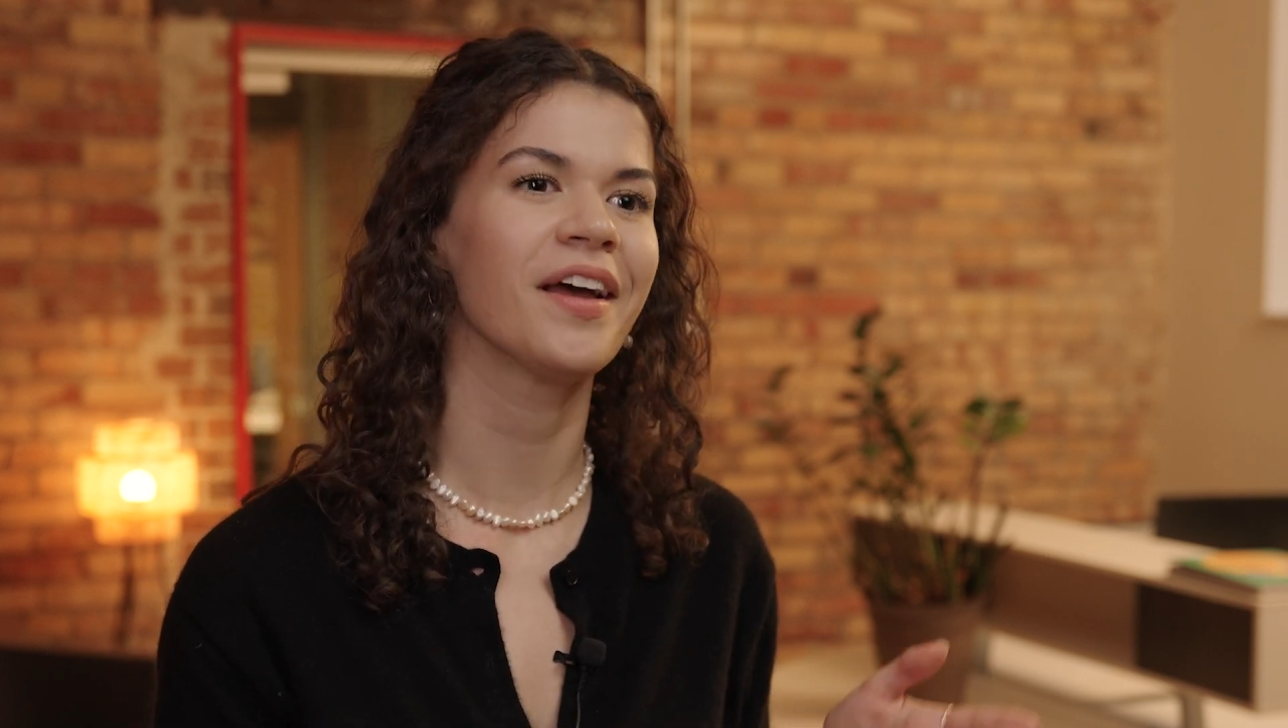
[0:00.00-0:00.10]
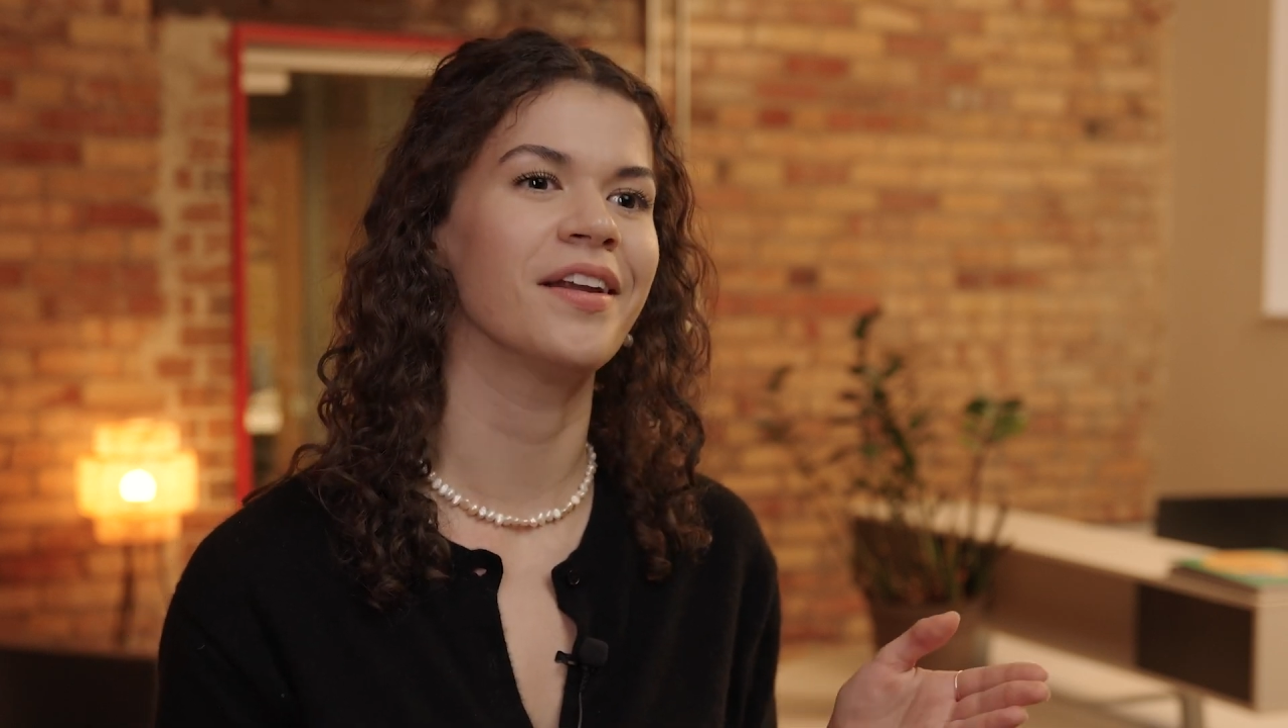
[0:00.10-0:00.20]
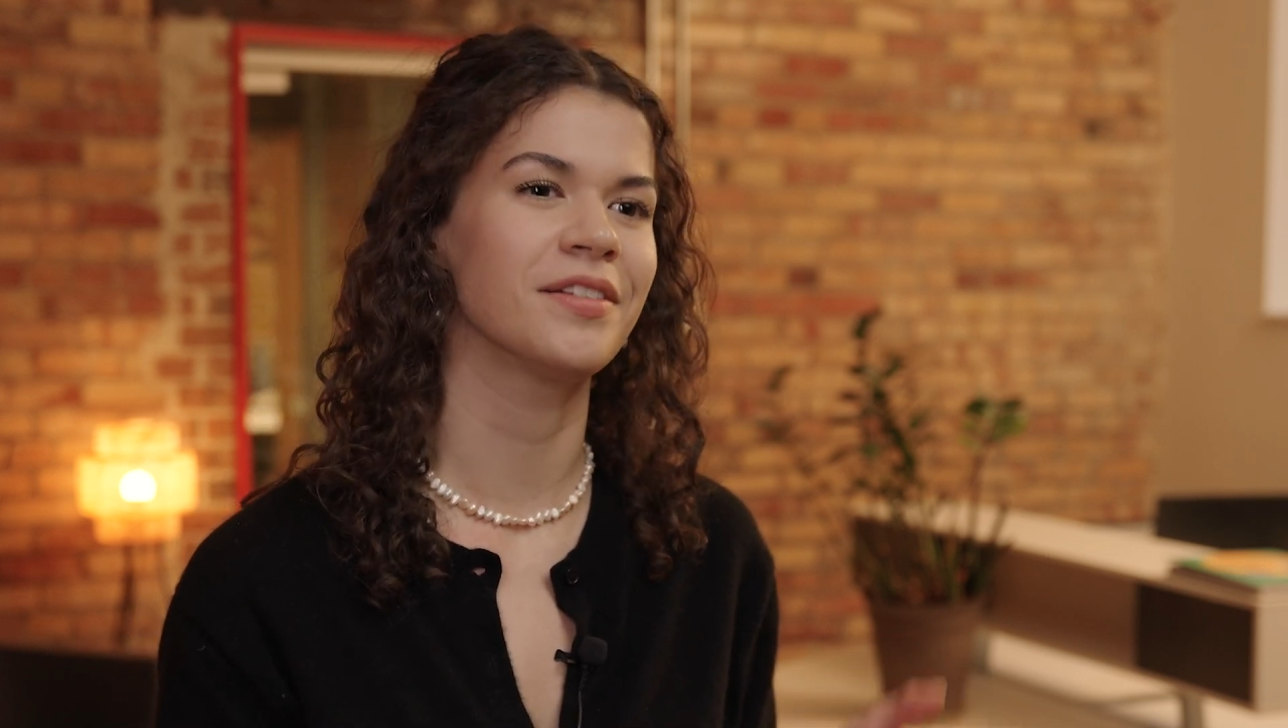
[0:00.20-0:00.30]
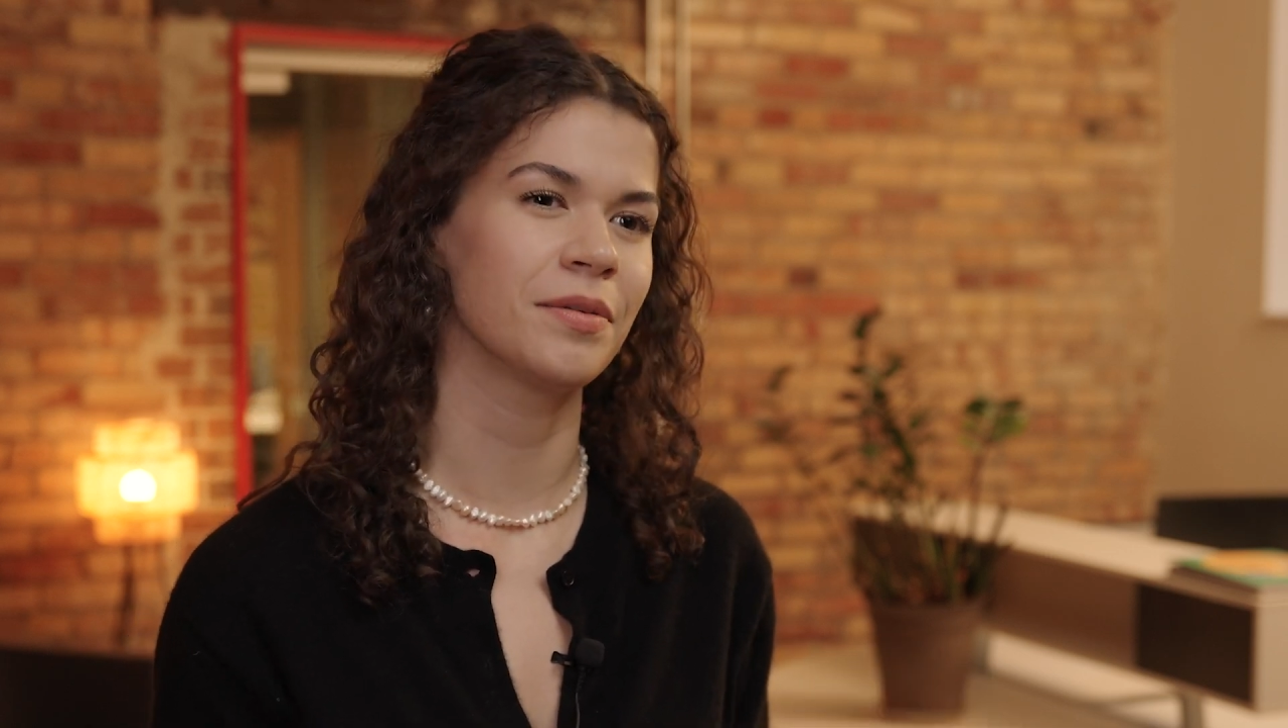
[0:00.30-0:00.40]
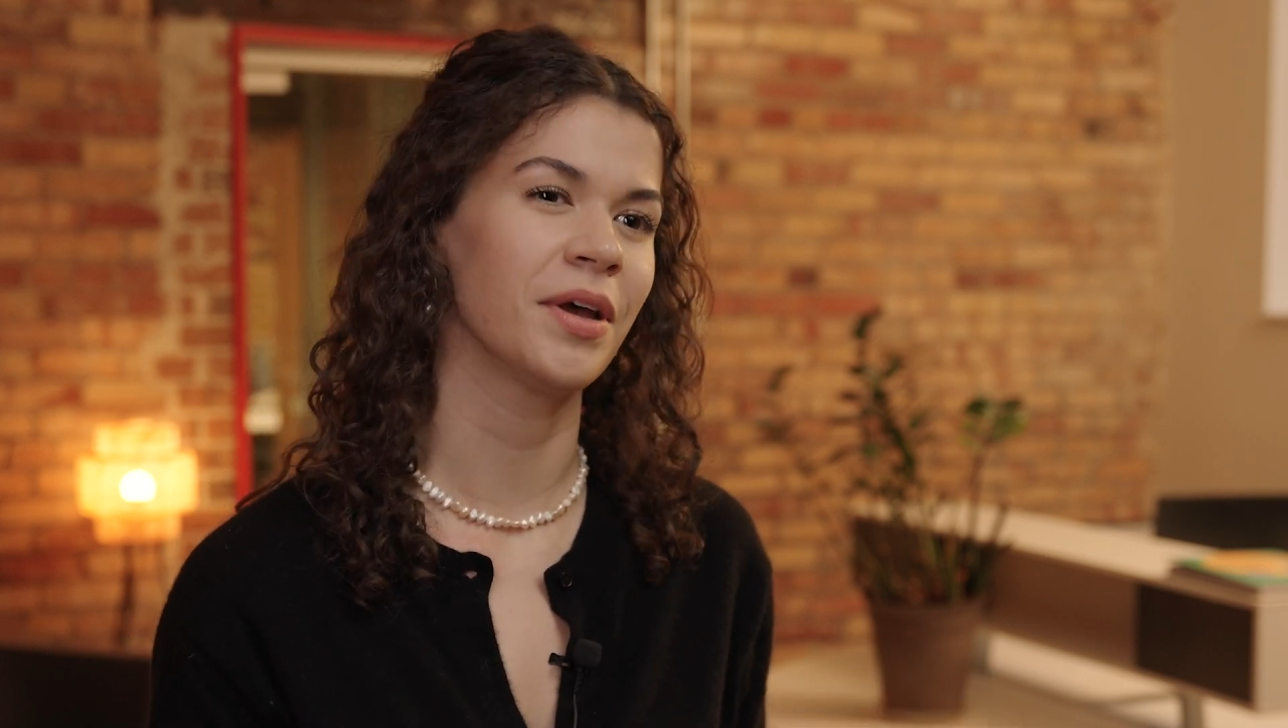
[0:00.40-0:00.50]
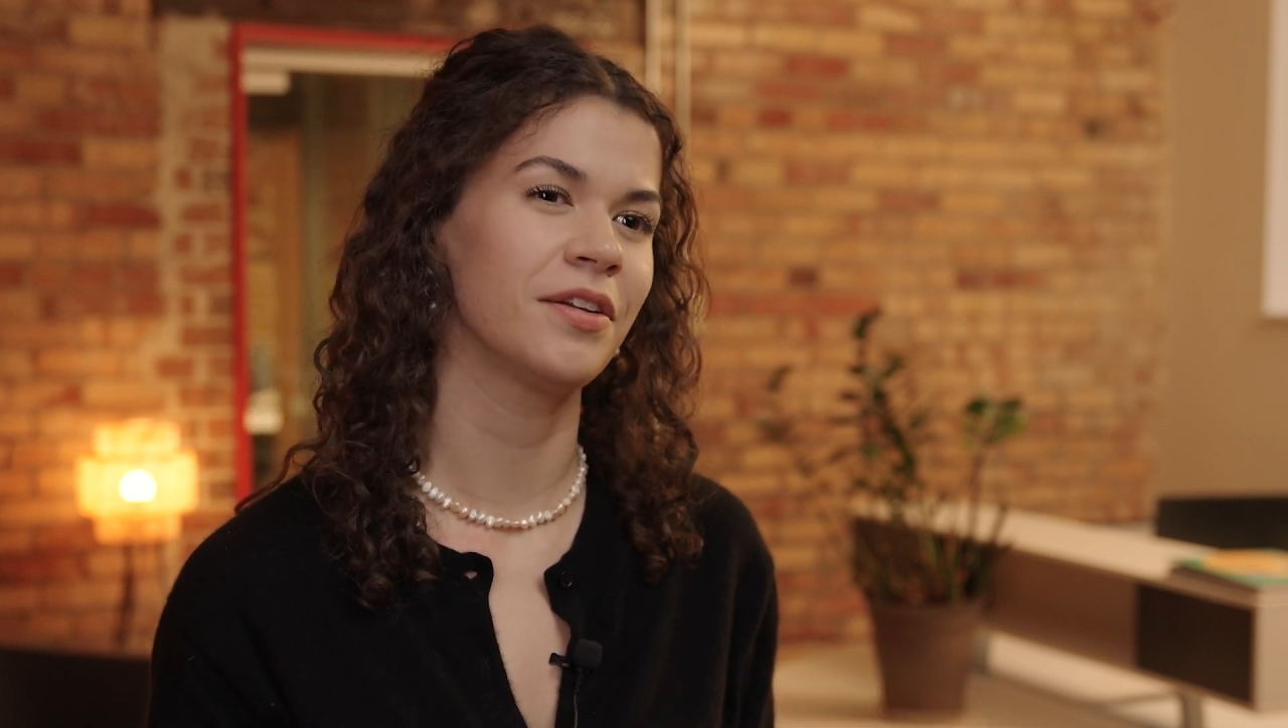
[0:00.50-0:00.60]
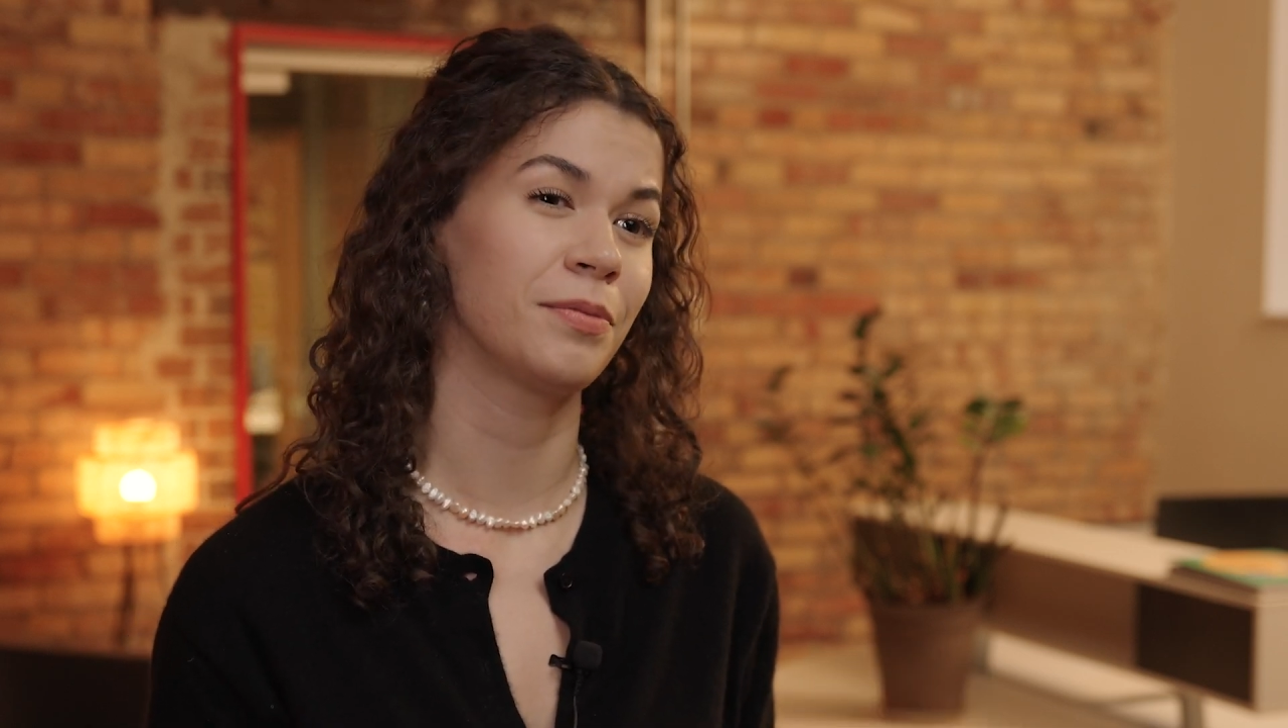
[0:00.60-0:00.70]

and cement